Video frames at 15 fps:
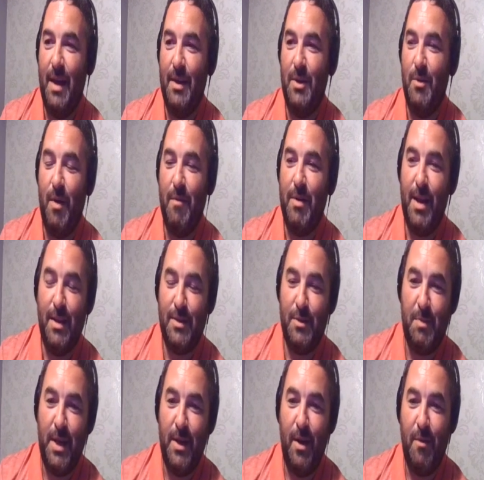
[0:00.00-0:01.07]
whoever else is
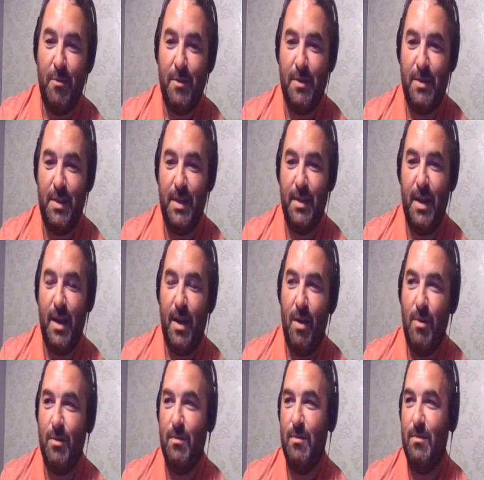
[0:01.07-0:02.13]
being offered, sitting there
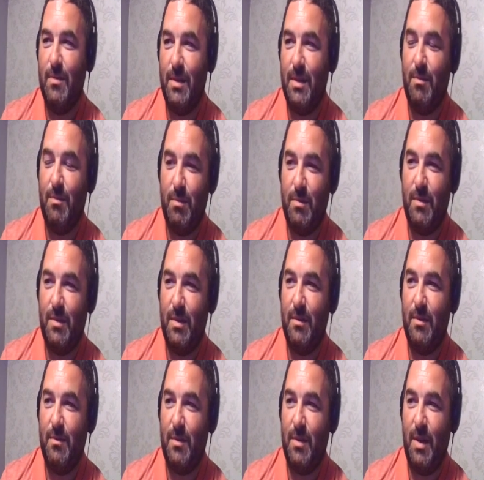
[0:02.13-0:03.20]
going, well,
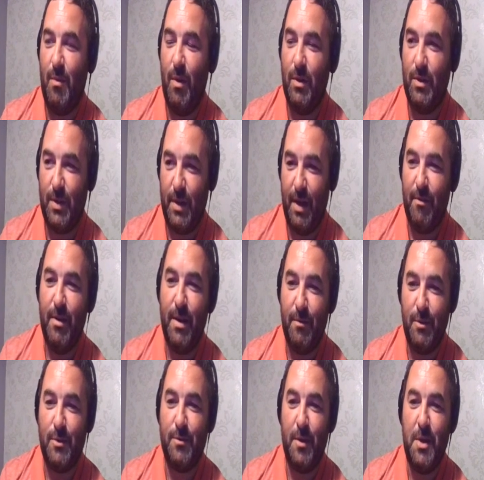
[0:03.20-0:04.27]
they wanted to get rid of
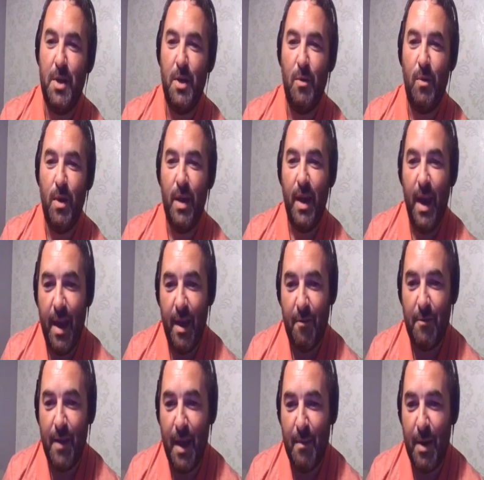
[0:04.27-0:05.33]
us for you if
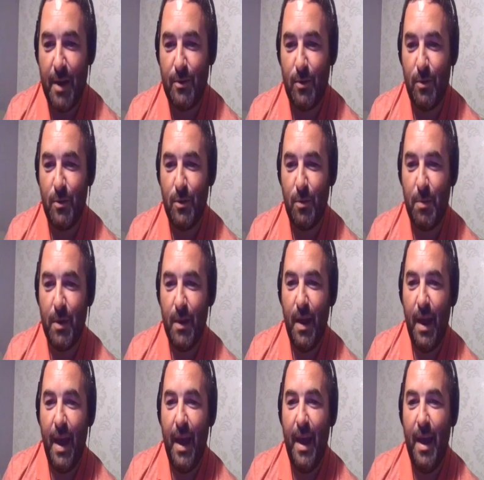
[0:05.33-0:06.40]
Neymar turned up.
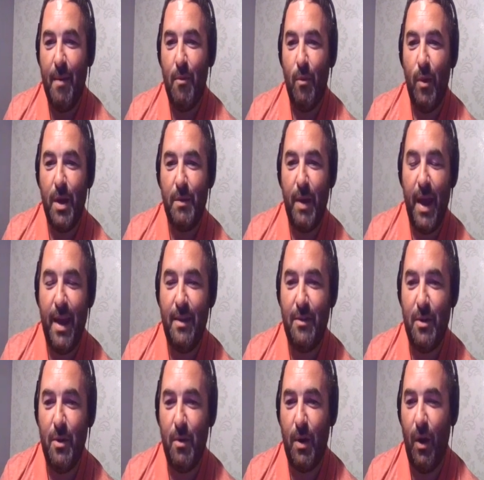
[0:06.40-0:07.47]
Why do I hate
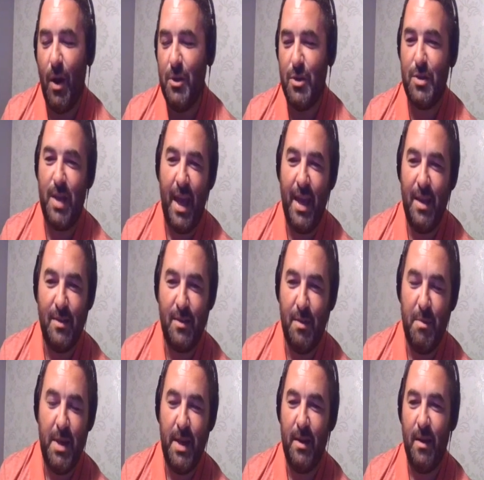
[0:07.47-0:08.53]
Tuchel? I just hate his
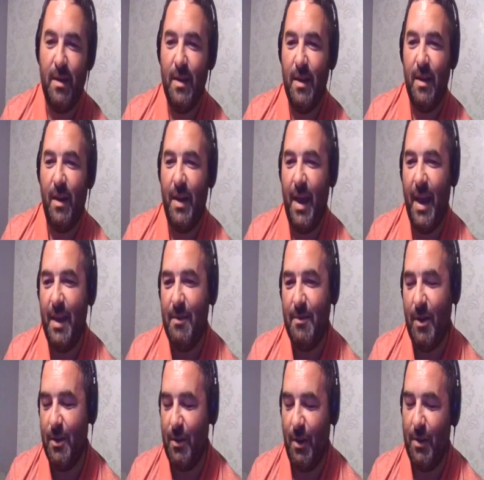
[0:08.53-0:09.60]
demeanour. I
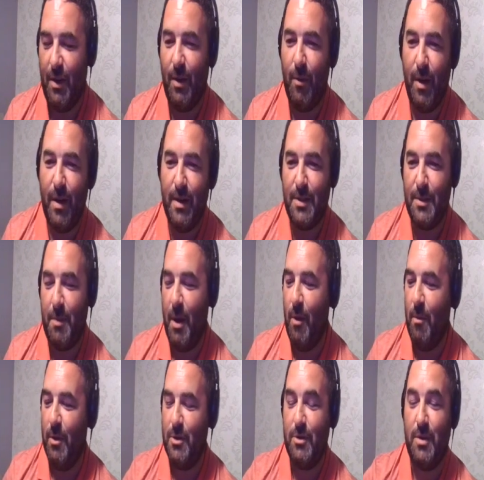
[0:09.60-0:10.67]
don't know what it is about
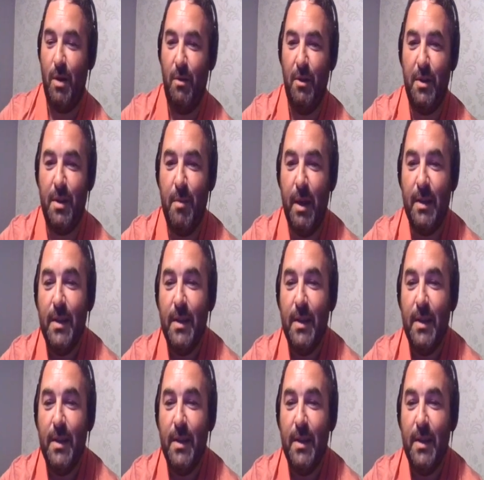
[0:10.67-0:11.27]
him. I just don't like the man.